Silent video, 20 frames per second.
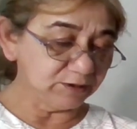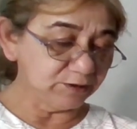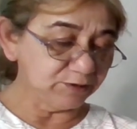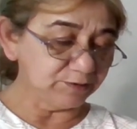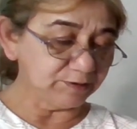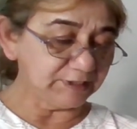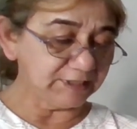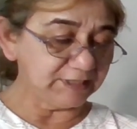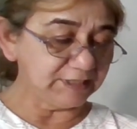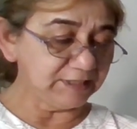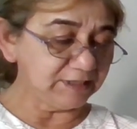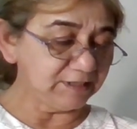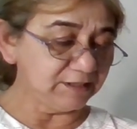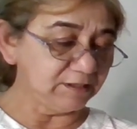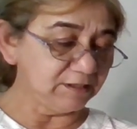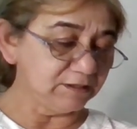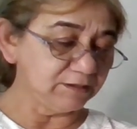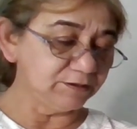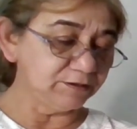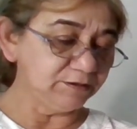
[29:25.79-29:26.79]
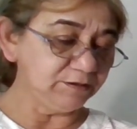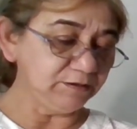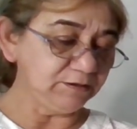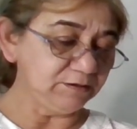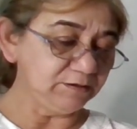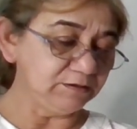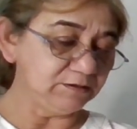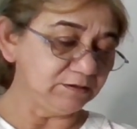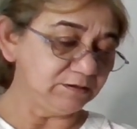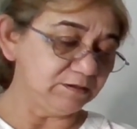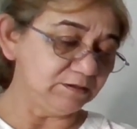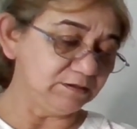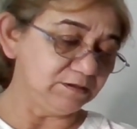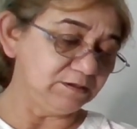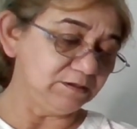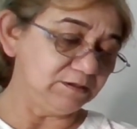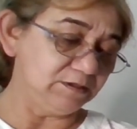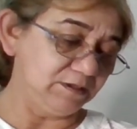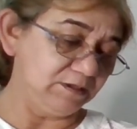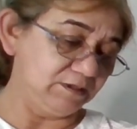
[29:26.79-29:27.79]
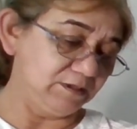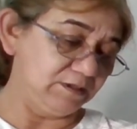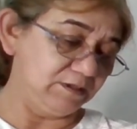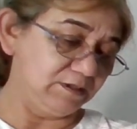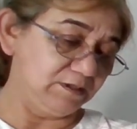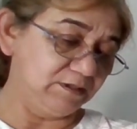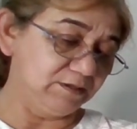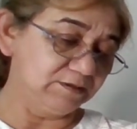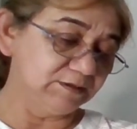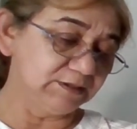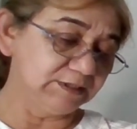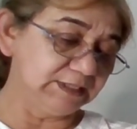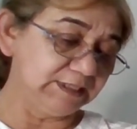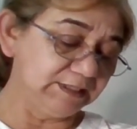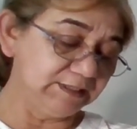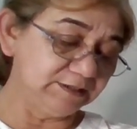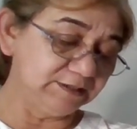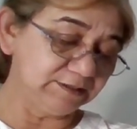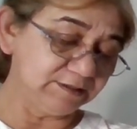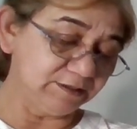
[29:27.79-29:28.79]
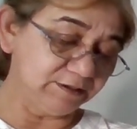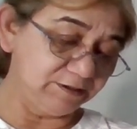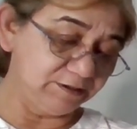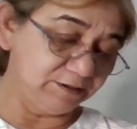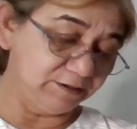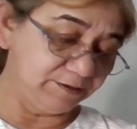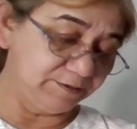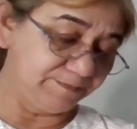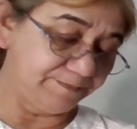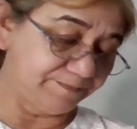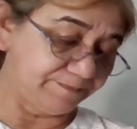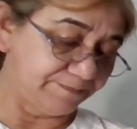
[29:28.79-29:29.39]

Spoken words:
gray color. These are